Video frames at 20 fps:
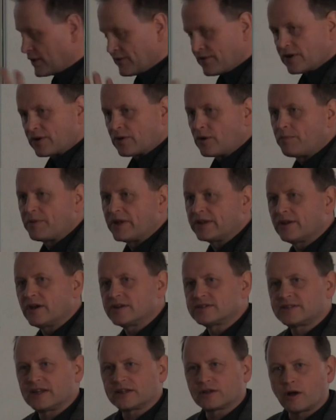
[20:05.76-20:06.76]
a different group that
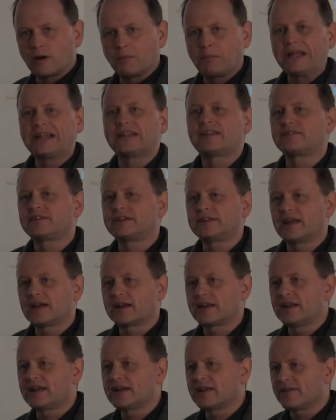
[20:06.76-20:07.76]
does that, completely different
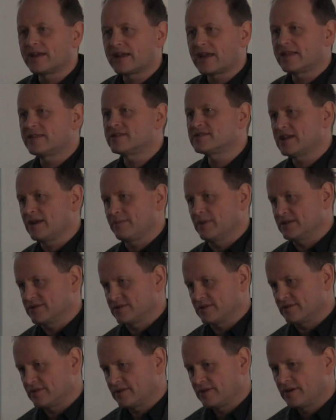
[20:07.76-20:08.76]
technique, and they get the same
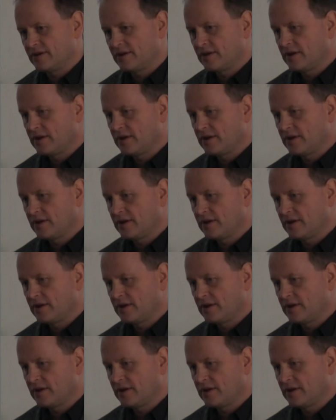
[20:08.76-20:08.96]
answer.